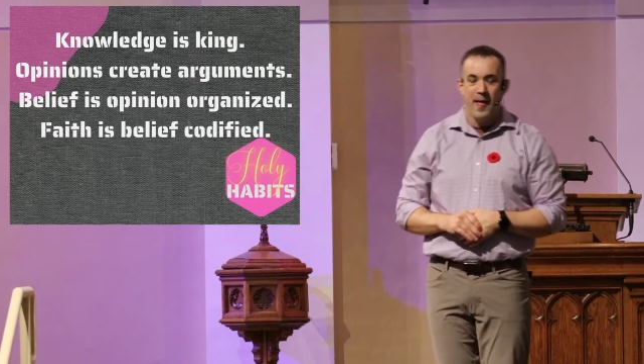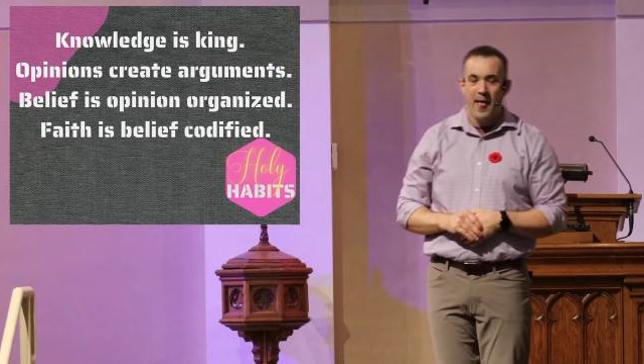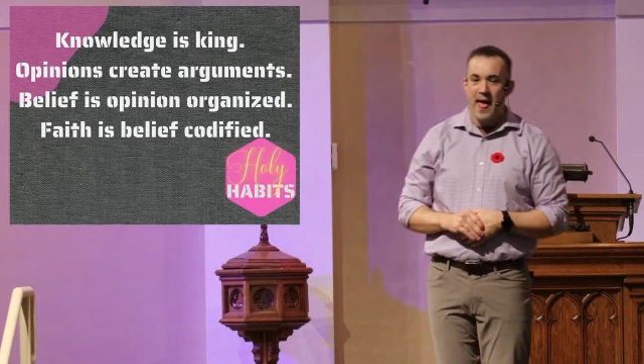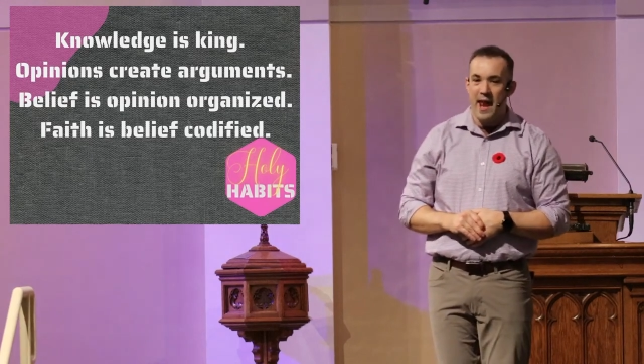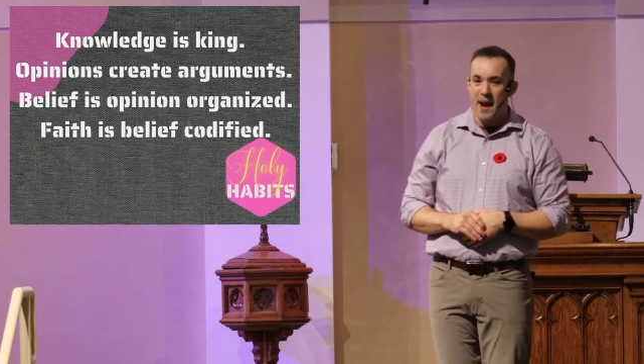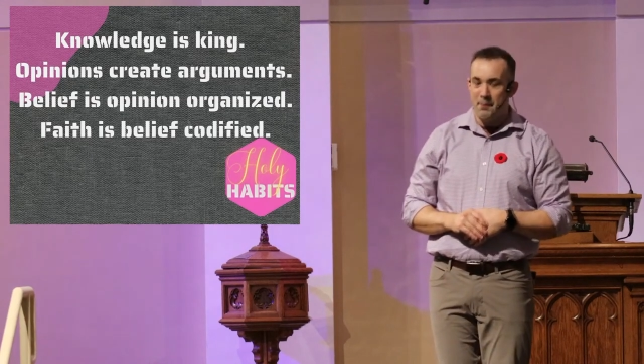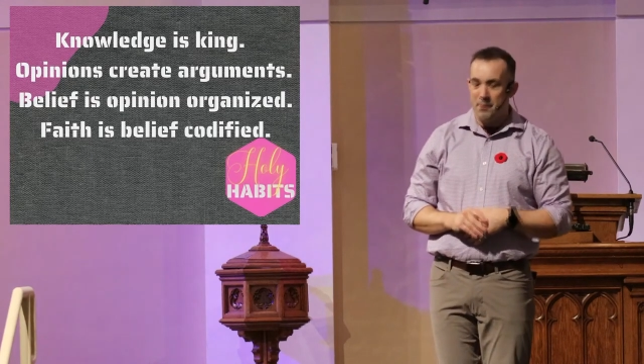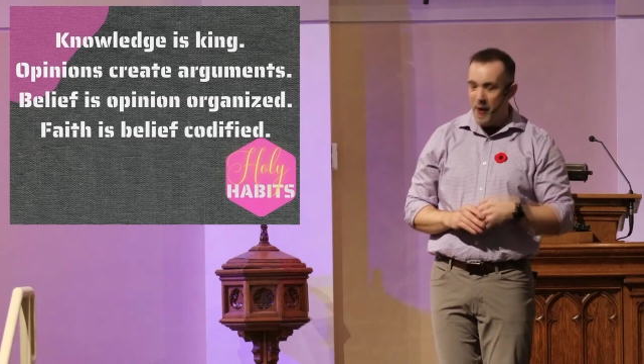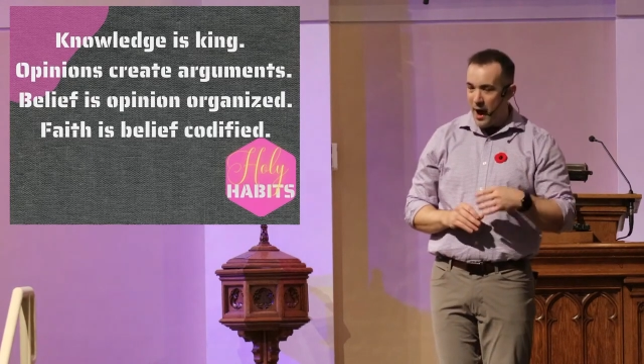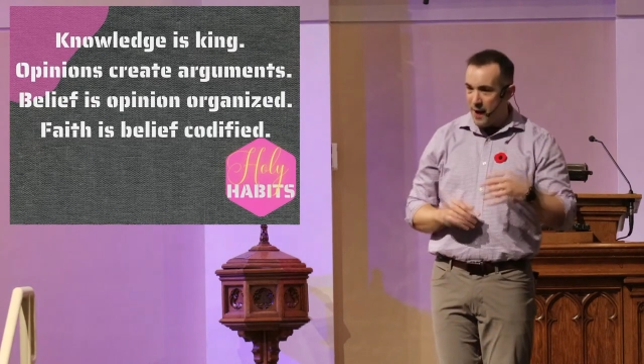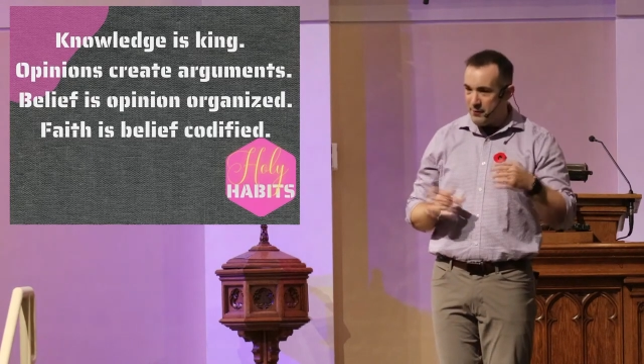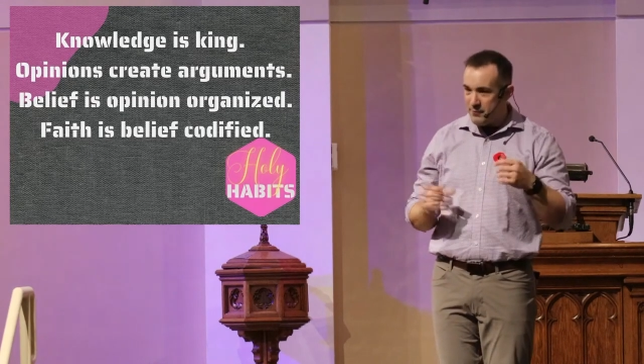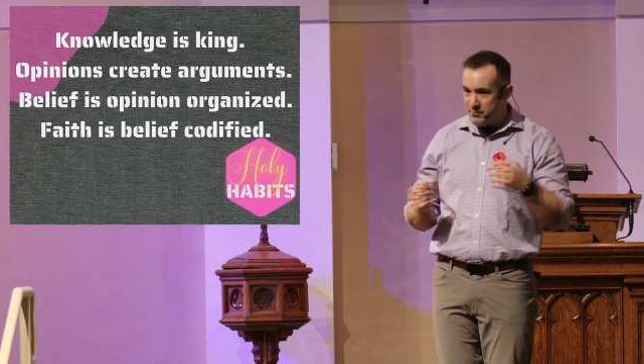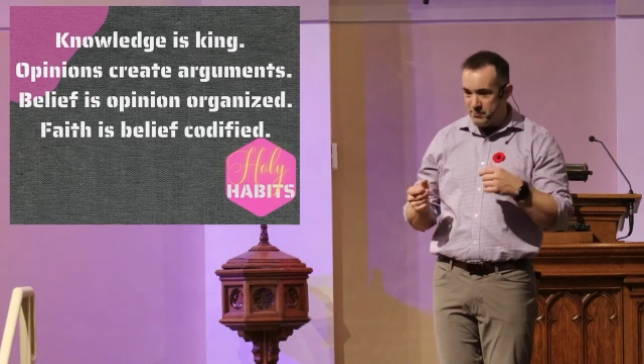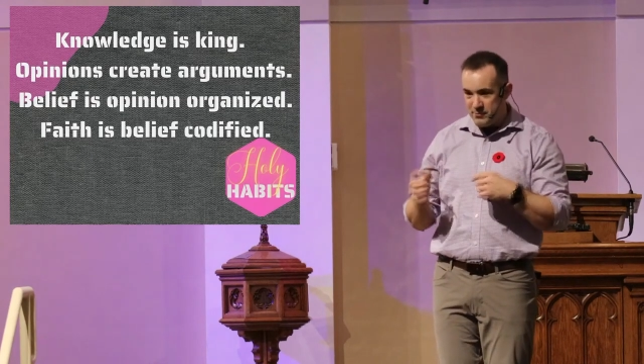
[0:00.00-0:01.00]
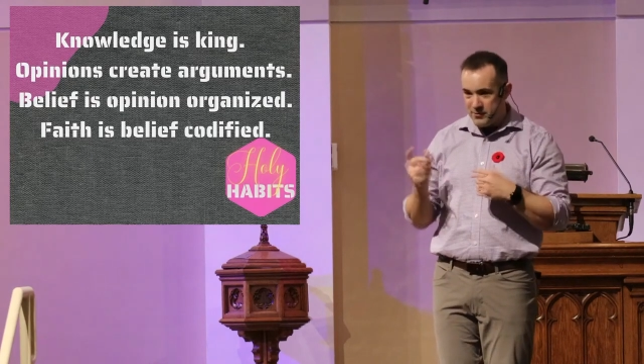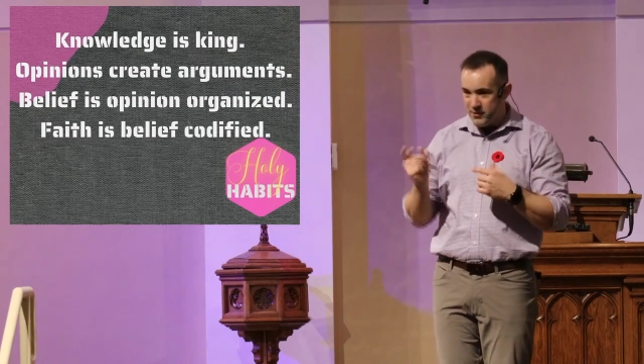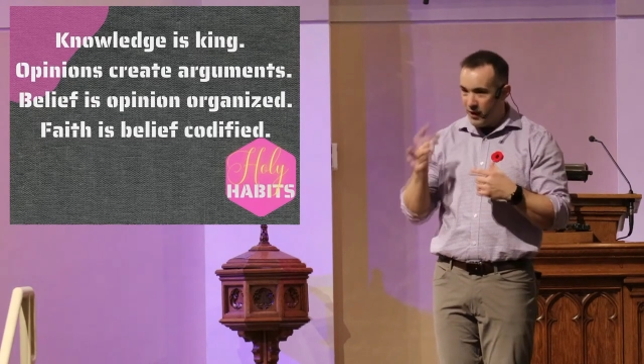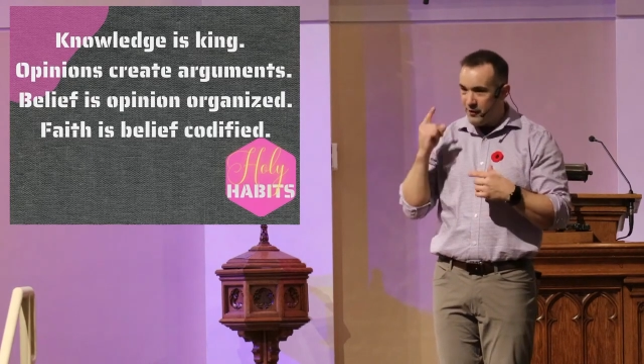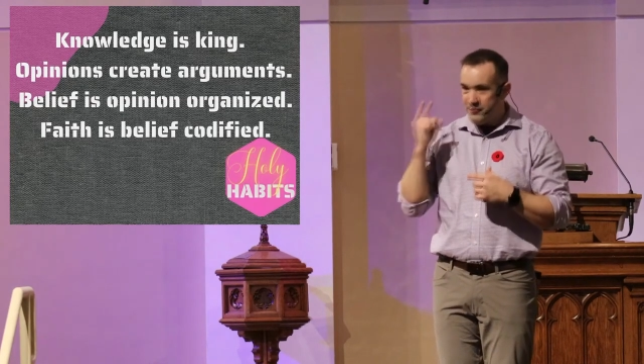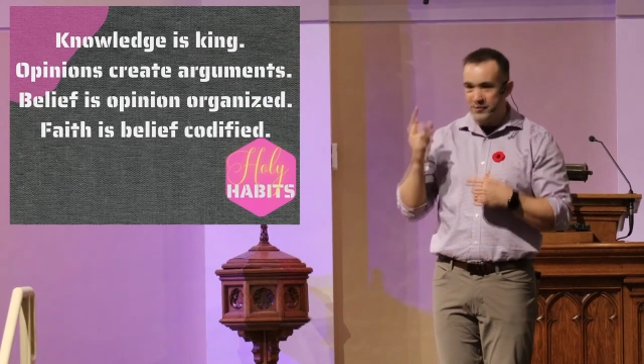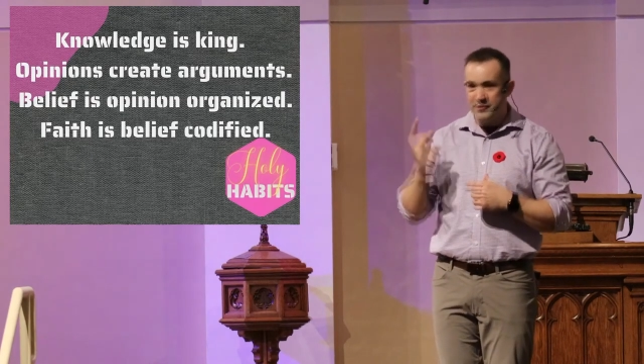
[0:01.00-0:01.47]
and I
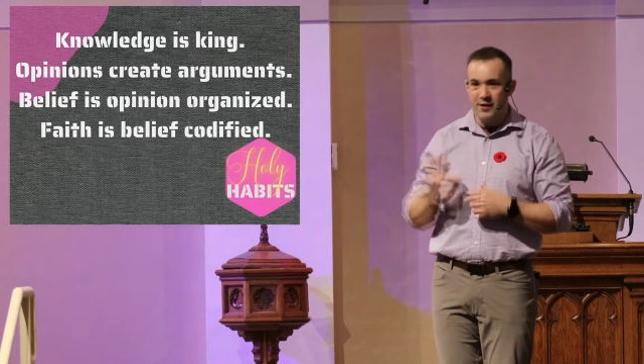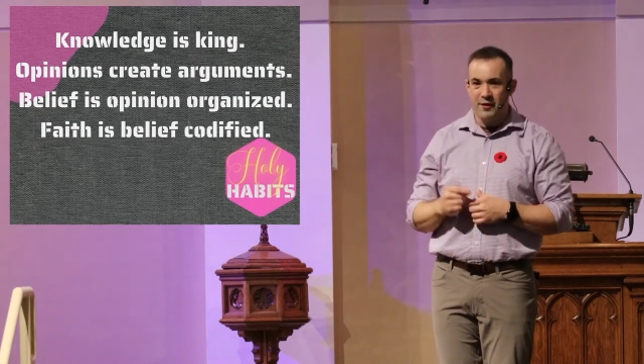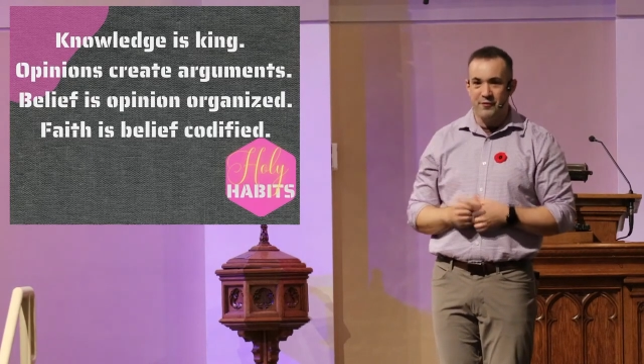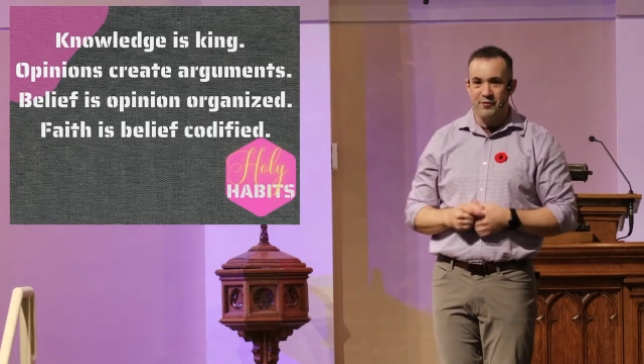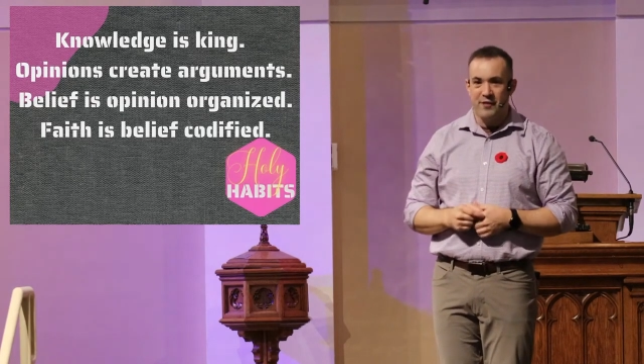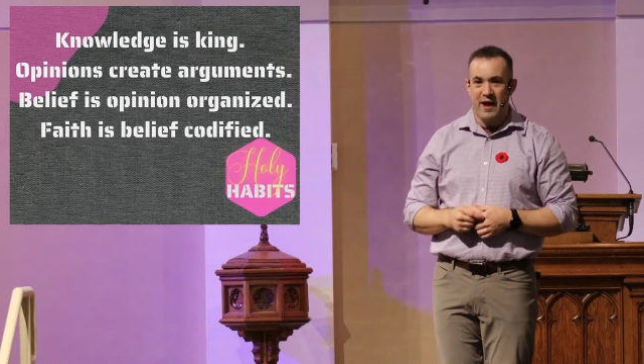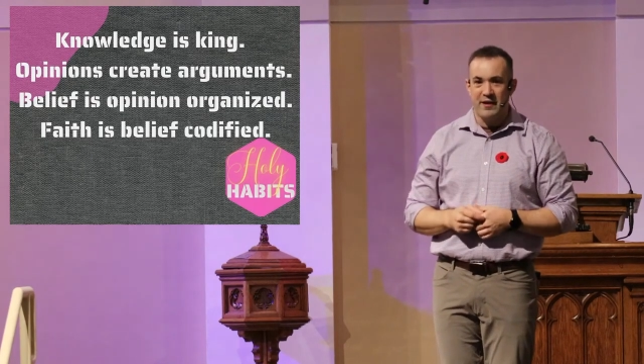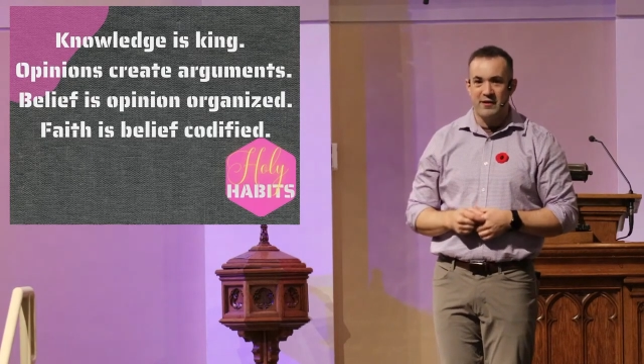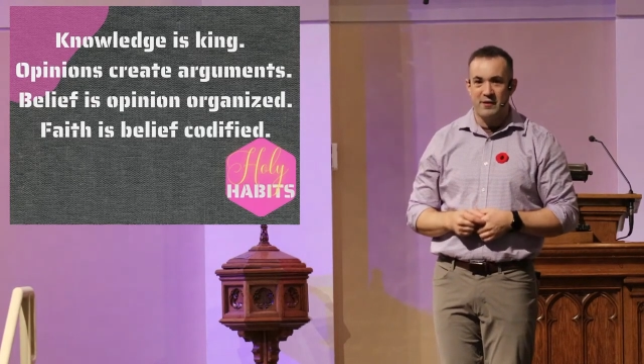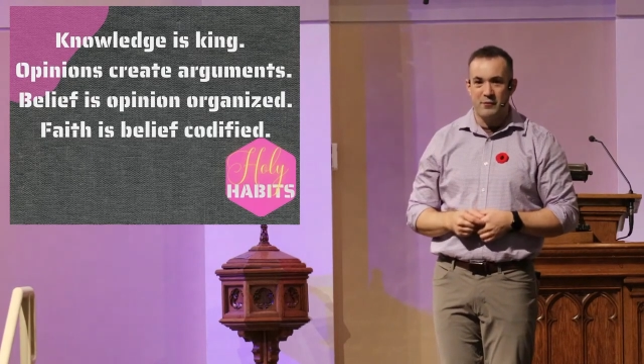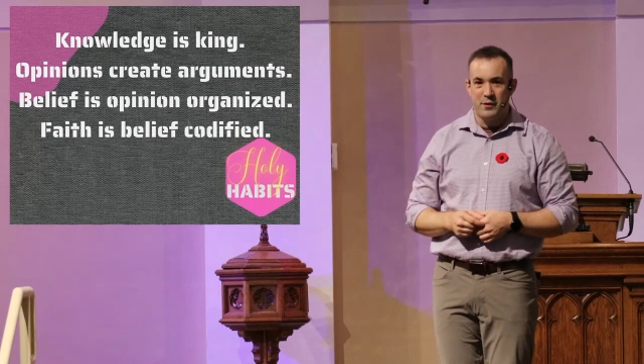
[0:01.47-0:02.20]
start flashing